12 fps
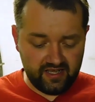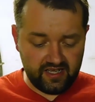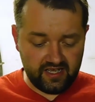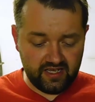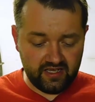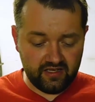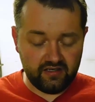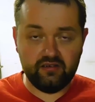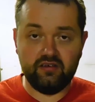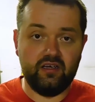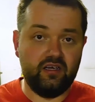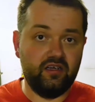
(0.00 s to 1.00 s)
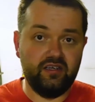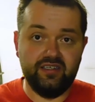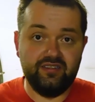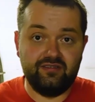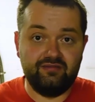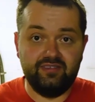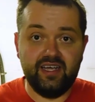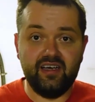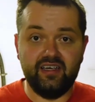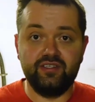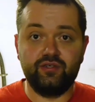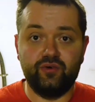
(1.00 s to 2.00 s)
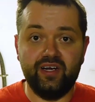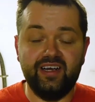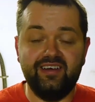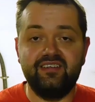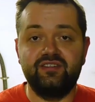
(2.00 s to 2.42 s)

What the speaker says: and it's great.